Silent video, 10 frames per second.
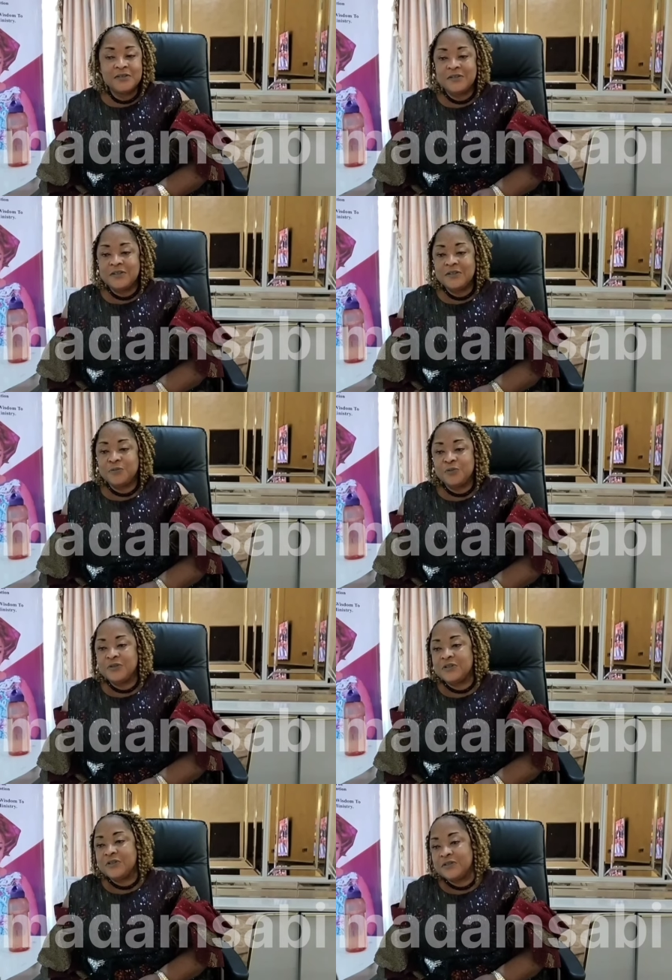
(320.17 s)
Transport
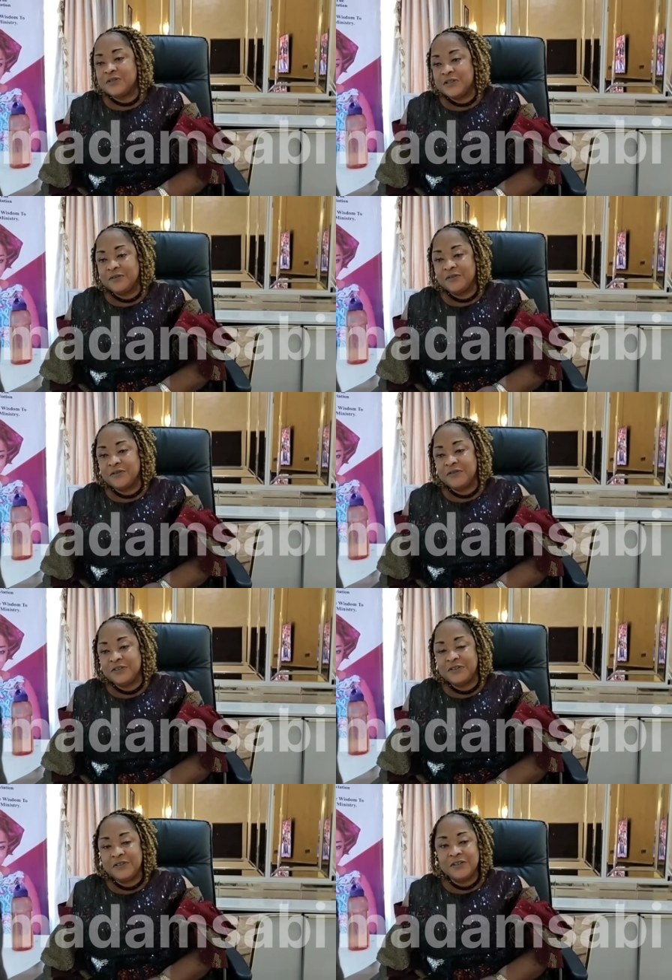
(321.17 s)

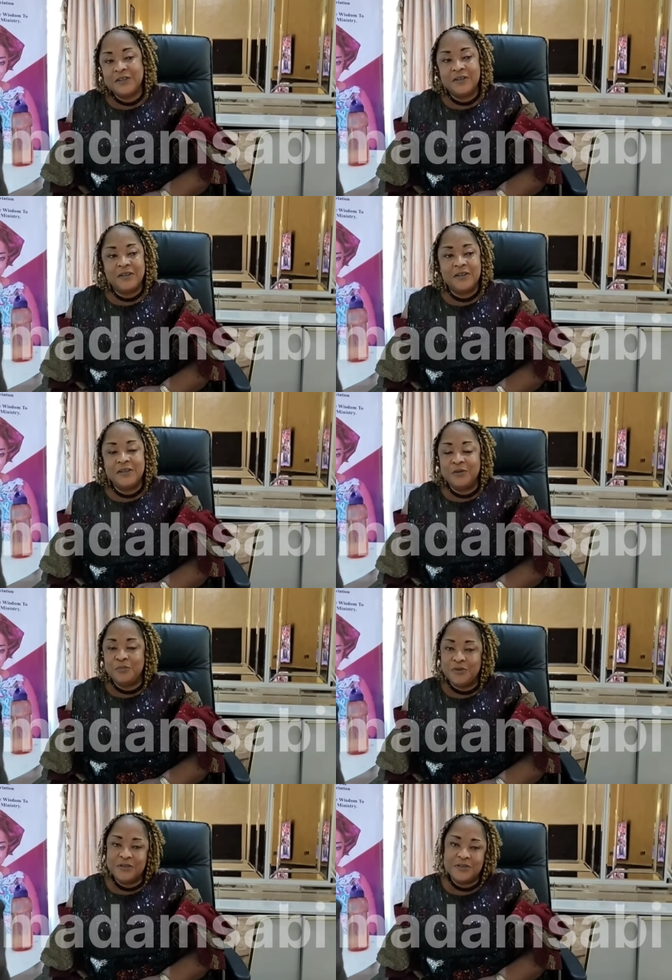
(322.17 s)
Technology in
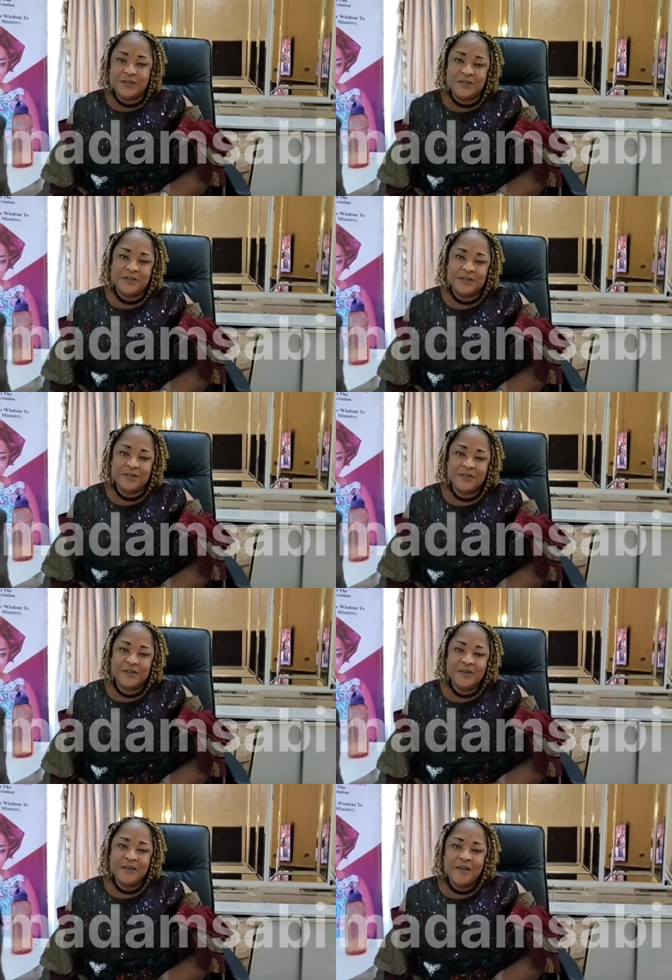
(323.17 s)
Ebonyi
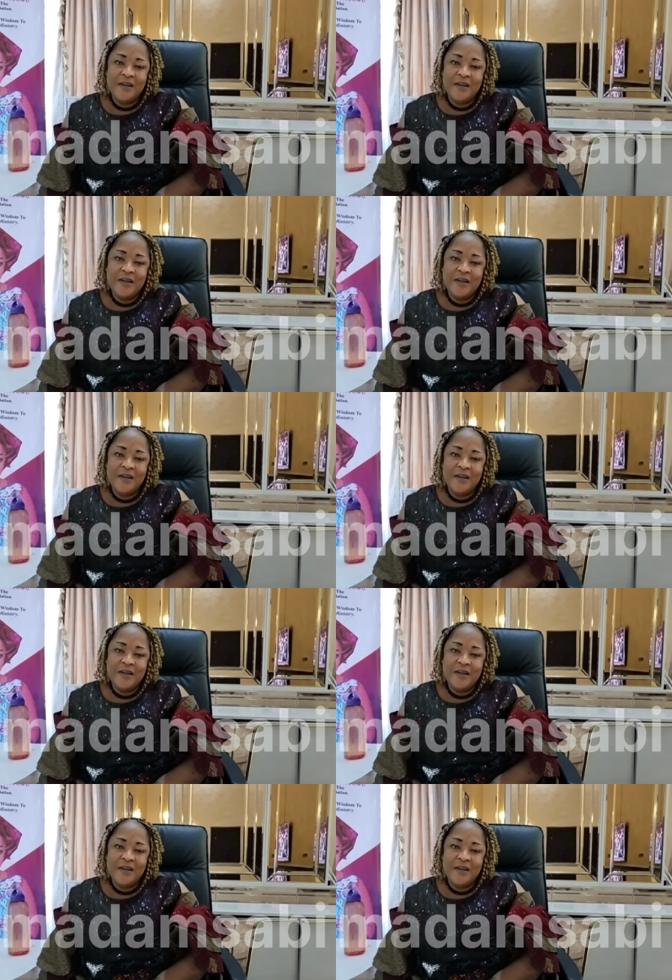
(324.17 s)
State.